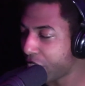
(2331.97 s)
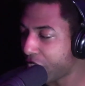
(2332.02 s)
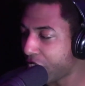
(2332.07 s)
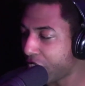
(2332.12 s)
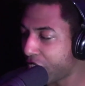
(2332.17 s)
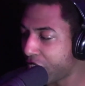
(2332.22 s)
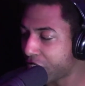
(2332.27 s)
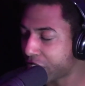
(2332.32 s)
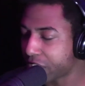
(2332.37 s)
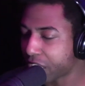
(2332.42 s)

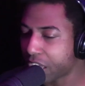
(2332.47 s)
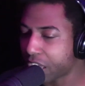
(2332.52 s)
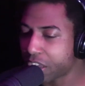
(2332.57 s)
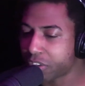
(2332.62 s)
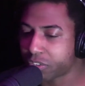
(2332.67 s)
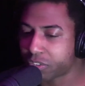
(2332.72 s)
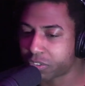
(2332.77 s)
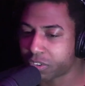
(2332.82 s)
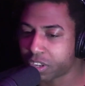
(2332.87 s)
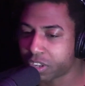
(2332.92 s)

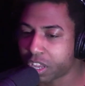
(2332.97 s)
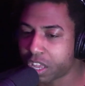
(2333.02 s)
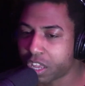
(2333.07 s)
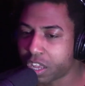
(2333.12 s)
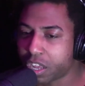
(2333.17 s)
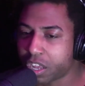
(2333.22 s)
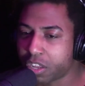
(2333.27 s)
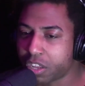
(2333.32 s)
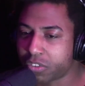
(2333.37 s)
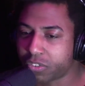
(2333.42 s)
Guys,
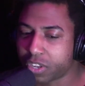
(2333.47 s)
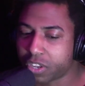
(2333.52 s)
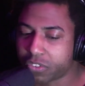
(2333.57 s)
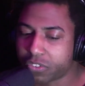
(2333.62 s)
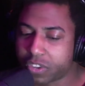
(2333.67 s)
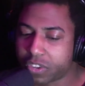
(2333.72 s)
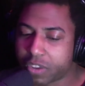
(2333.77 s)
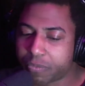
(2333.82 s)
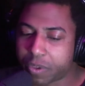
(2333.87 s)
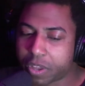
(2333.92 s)
stay
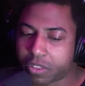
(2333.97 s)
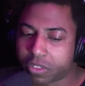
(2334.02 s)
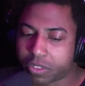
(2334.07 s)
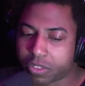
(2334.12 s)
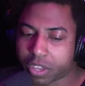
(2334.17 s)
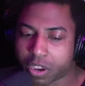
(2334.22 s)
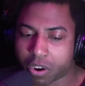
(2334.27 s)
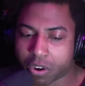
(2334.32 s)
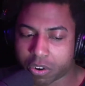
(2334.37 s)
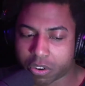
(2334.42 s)
safe out
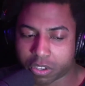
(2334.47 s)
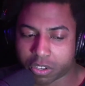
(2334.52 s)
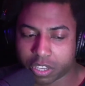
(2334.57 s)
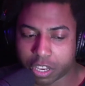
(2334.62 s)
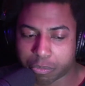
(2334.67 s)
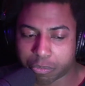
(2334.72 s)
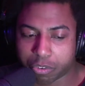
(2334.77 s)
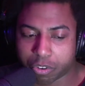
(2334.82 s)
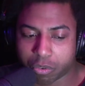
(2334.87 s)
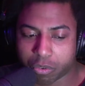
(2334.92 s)
there.
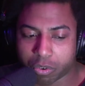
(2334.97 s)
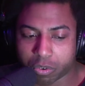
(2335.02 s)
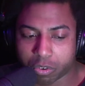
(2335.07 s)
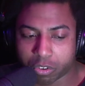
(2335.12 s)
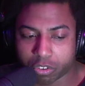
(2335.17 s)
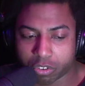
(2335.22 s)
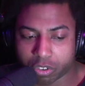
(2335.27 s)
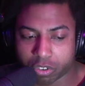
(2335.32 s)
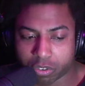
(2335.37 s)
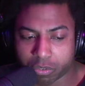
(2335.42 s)
Keep
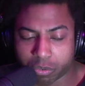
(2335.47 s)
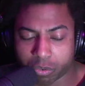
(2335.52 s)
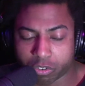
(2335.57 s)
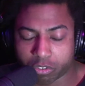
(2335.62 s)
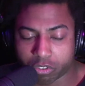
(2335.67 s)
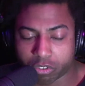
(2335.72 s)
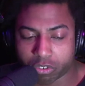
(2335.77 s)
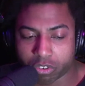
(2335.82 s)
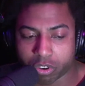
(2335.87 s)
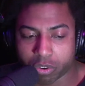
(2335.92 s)
doing
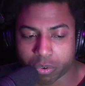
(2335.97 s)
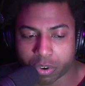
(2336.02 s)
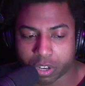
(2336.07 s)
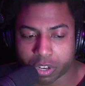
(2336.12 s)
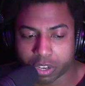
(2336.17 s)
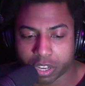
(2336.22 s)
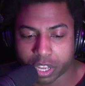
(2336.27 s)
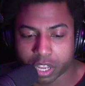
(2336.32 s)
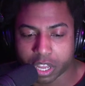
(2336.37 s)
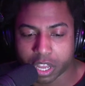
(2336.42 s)
what you're
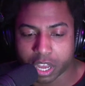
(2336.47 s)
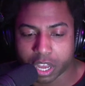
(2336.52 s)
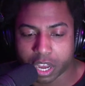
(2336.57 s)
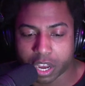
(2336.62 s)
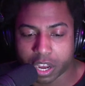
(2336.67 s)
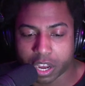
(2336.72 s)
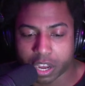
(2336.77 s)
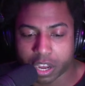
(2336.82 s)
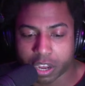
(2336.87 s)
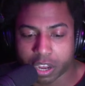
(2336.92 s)
doing.
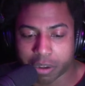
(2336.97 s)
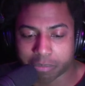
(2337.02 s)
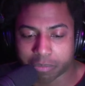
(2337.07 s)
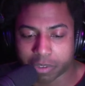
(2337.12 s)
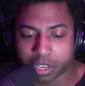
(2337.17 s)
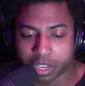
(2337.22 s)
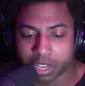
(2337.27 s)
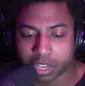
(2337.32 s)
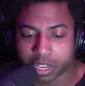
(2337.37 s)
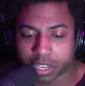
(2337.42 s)

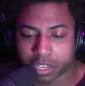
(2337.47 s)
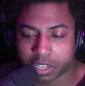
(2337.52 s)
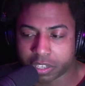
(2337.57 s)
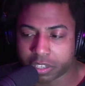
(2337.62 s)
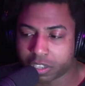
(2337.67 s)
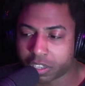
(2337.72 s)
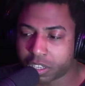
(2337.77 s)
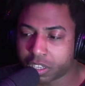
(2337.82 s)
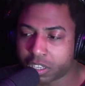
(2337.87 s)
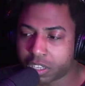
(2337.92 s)

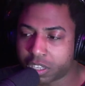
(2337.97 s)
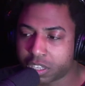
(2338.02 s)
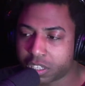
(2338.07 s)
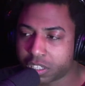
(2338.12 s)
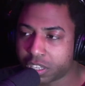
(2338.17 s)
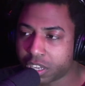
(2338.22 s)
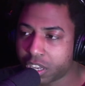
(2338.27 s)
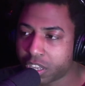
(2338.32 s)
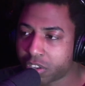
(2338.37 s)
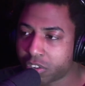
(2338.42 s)
And
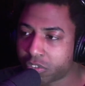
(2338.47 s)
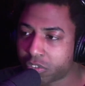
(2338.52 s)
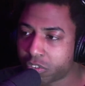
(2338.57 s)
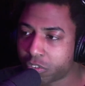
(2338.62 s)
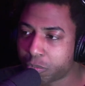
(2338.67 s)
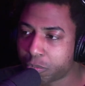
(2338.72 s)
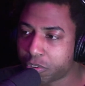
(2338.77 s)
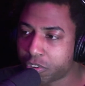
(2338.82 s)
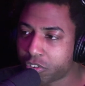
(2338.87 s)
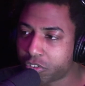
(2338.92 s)
yeah, this
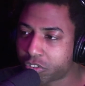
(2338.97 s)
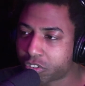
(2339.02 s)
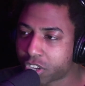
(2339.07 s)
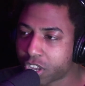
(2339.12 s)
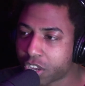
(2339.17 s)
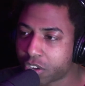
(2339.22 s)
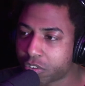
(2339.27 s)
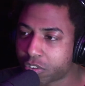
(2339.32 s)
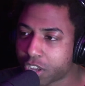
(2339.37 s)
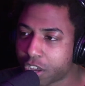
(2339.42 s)
has been the
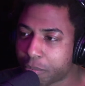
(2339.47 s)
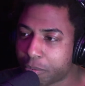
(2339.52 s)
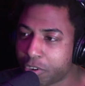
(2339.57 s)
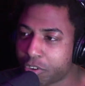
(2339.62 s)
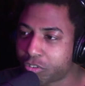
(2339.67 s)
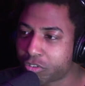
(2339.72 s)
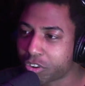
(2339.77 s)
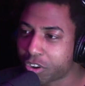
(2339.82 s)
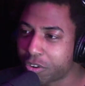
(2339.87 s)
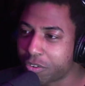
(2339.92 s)
Chicago Comedy Show.